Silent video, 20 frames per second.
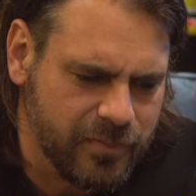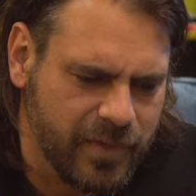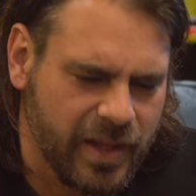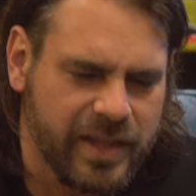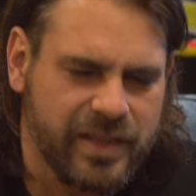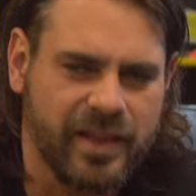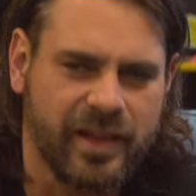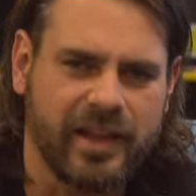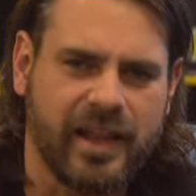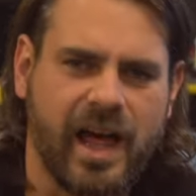
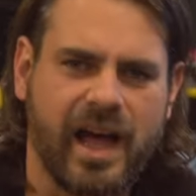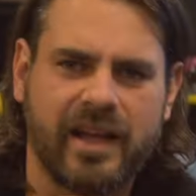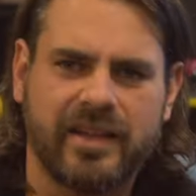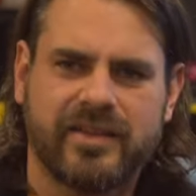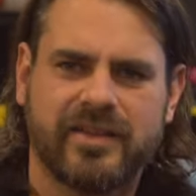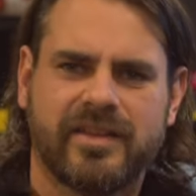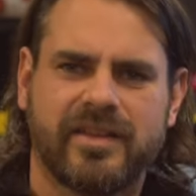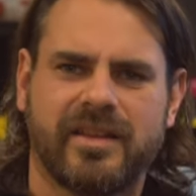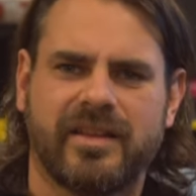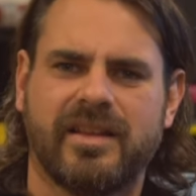in the
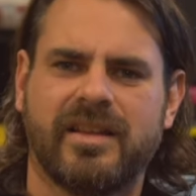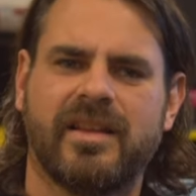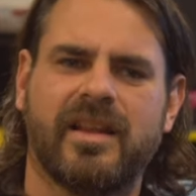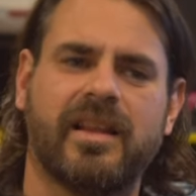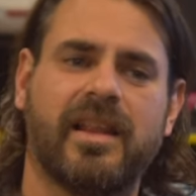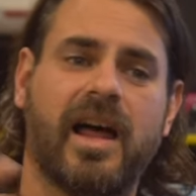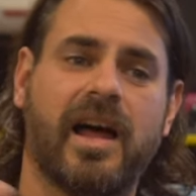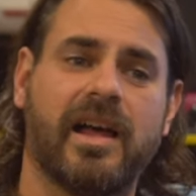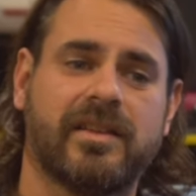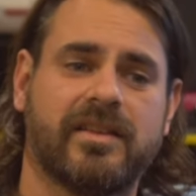last, in the
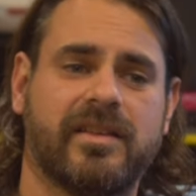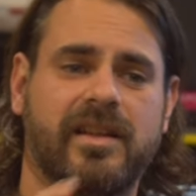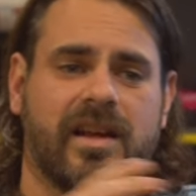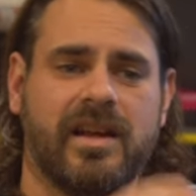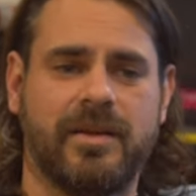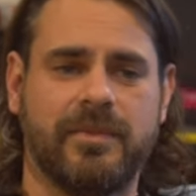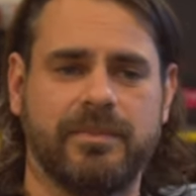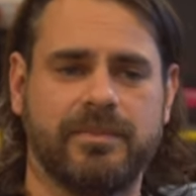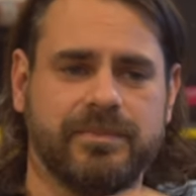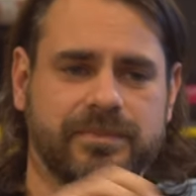last
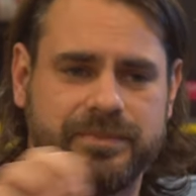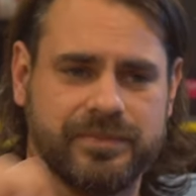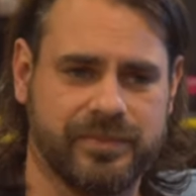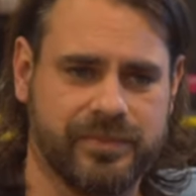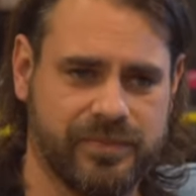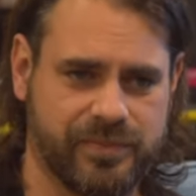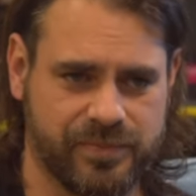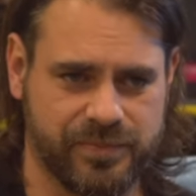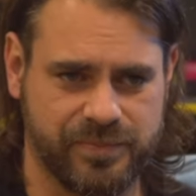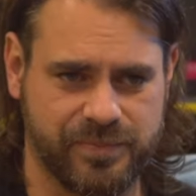um,
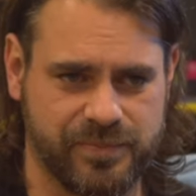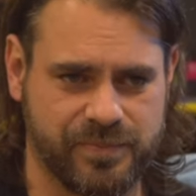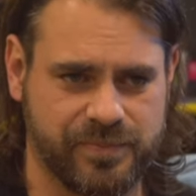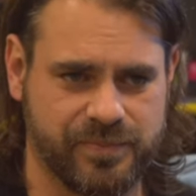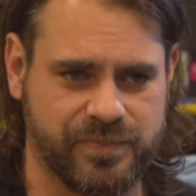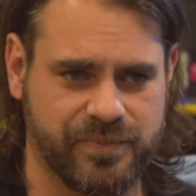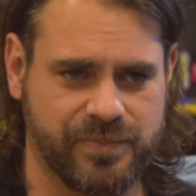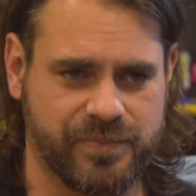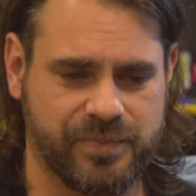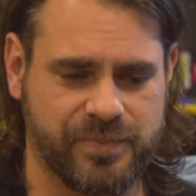
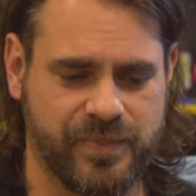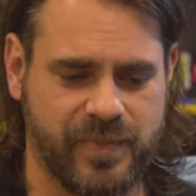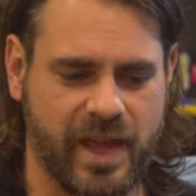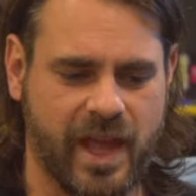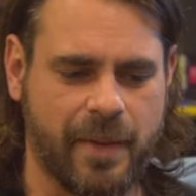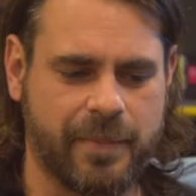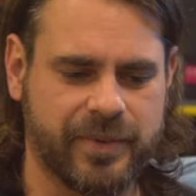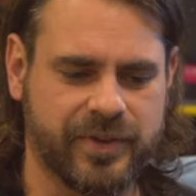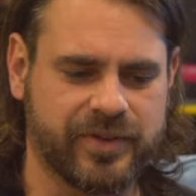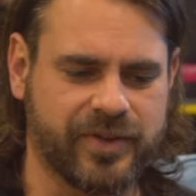
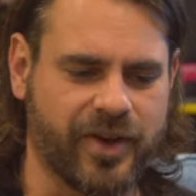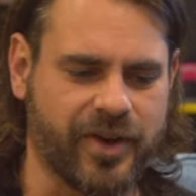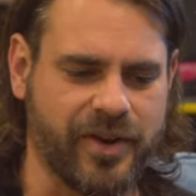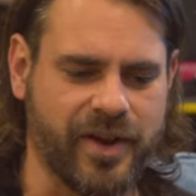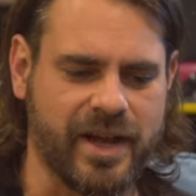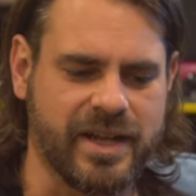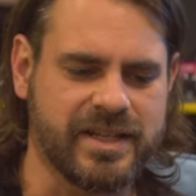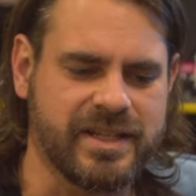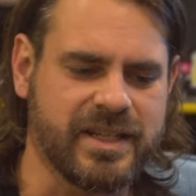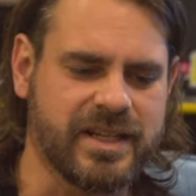episode
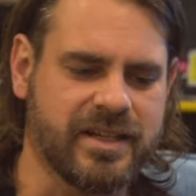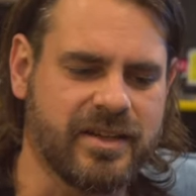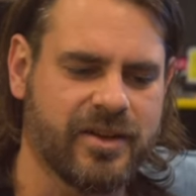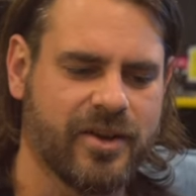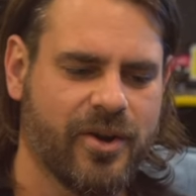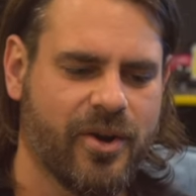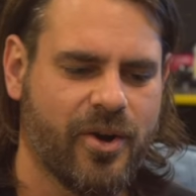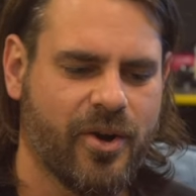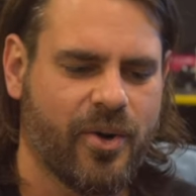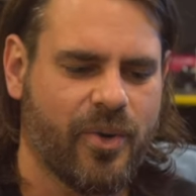I did,
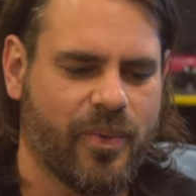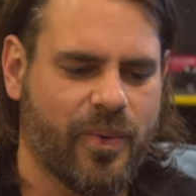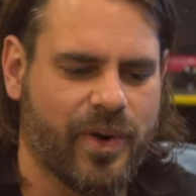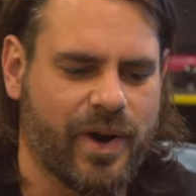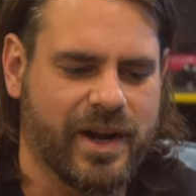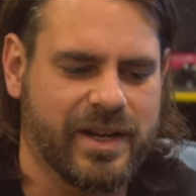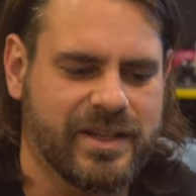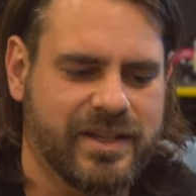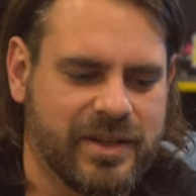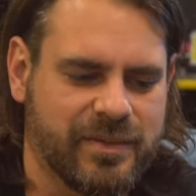where
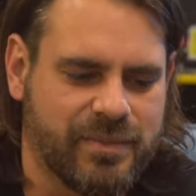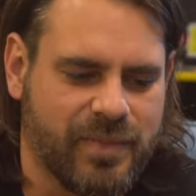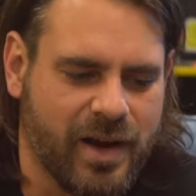I did